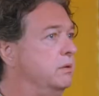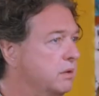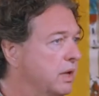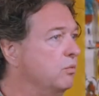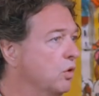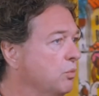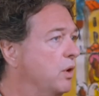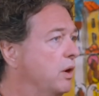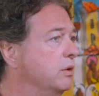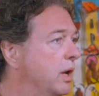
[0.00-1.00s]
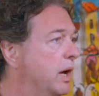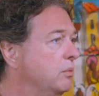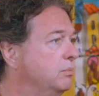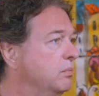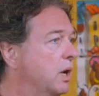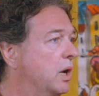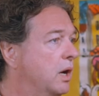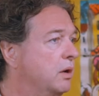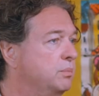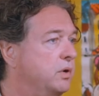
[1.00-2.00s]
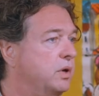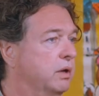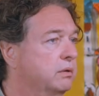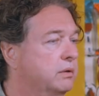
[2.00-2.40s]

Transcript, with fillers: these that are roam around horses, Al- man. Alberta.